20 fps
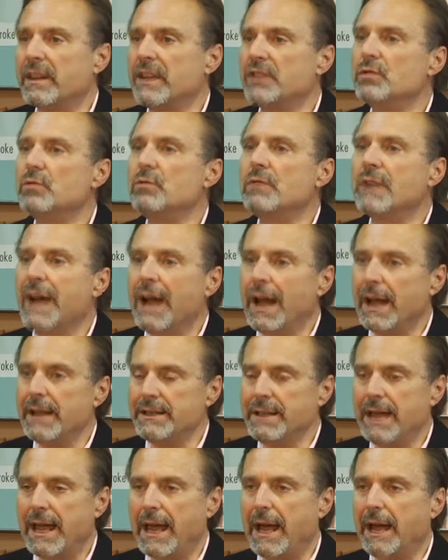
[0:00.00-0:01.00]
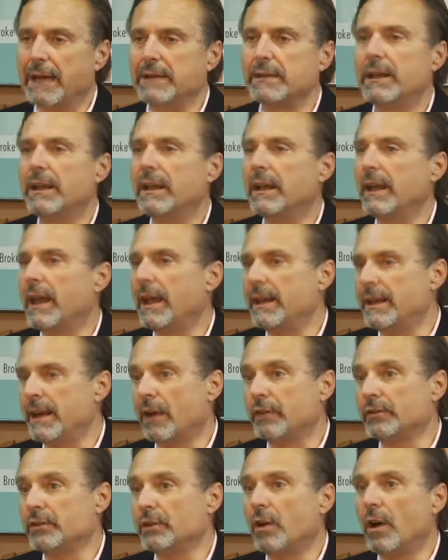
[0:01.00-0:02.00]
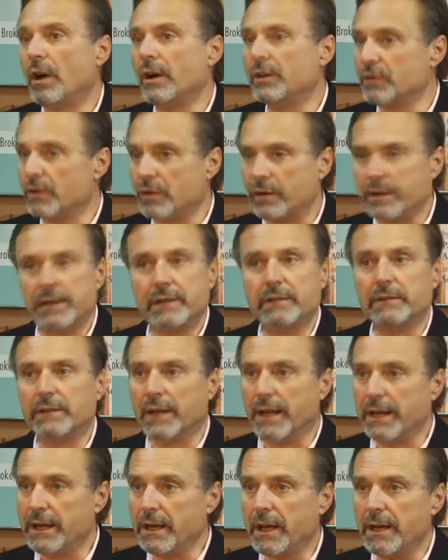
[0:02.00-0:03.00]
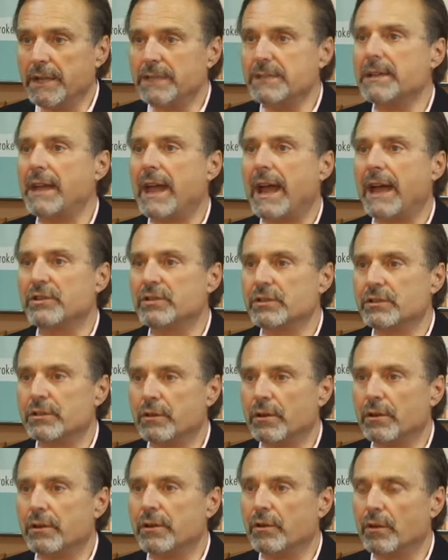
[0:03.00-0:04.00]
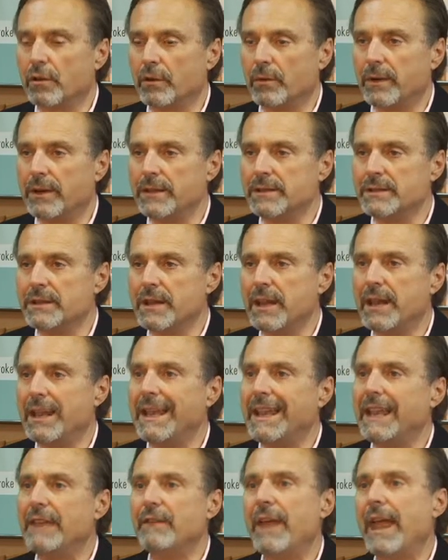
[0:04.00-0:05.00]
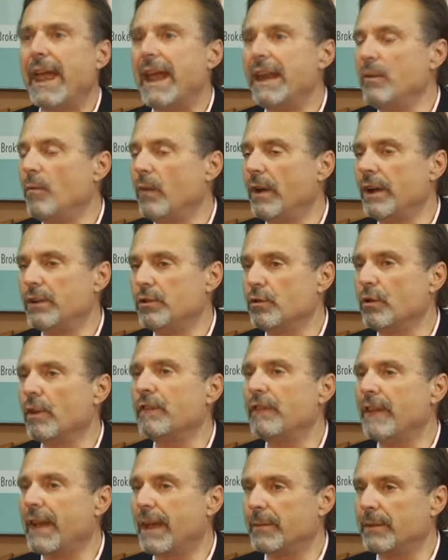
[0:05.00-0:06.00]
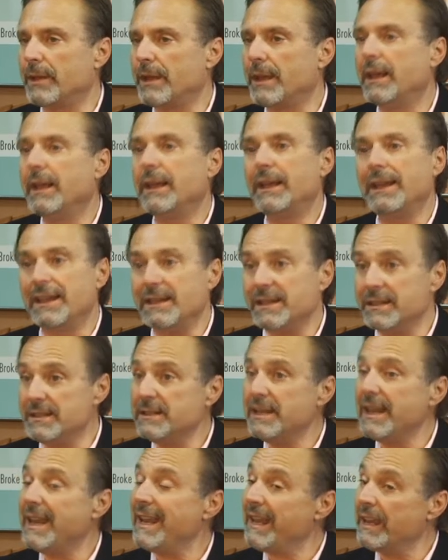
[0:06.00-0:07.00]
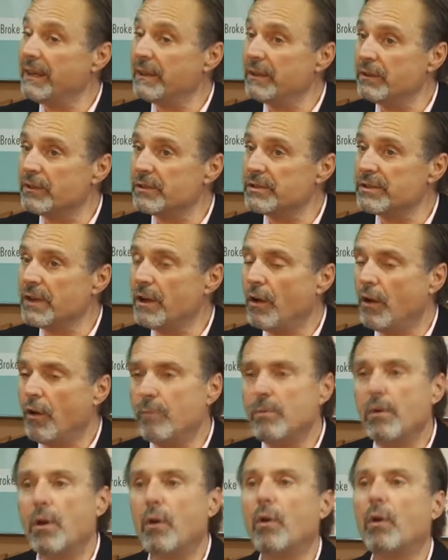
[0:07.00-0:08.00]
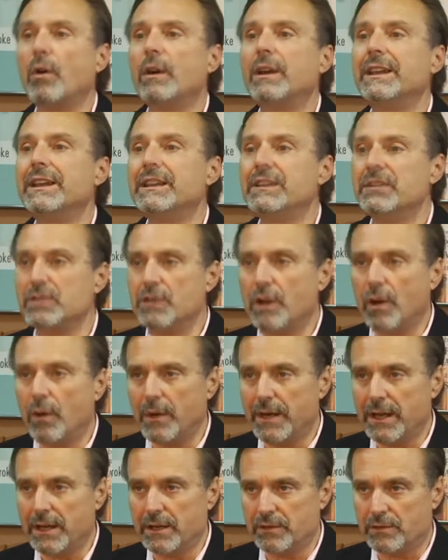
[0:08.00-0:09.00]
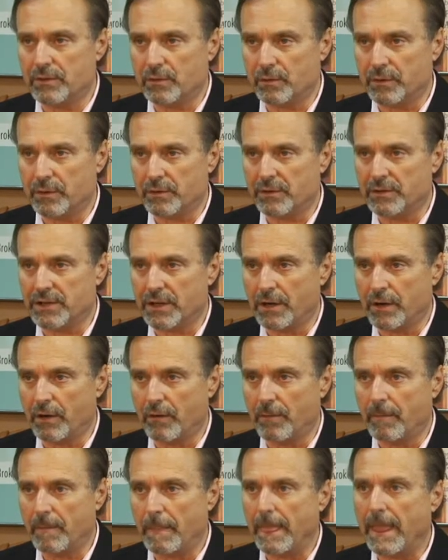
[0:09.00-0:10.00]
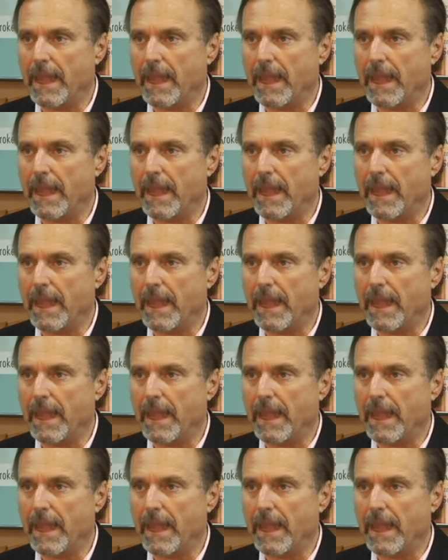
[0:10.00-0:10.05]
that you contact an elder law attorney like us, Atchatura and Hurwitz, if anyone in your family is in a nursing home or is going into a nursing home.